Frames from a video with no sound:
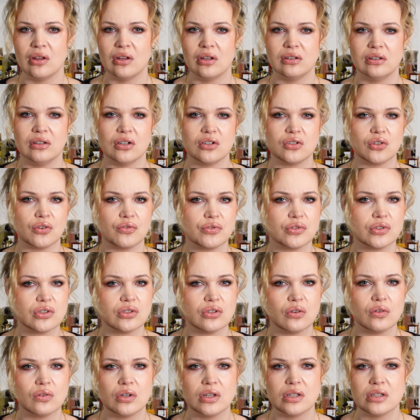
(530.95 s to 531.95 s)
a touch of
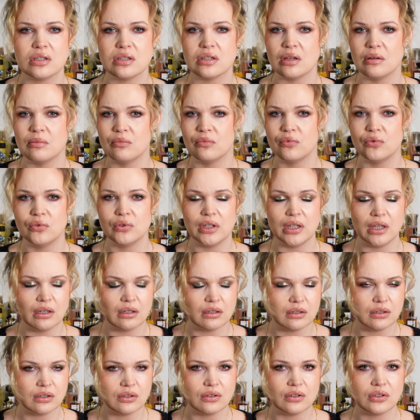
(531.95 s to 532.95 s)
salt, some woody
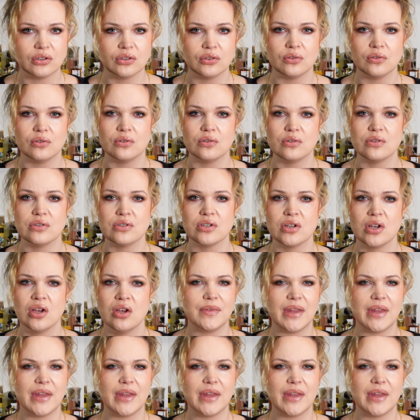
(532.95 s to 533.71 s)
undertones,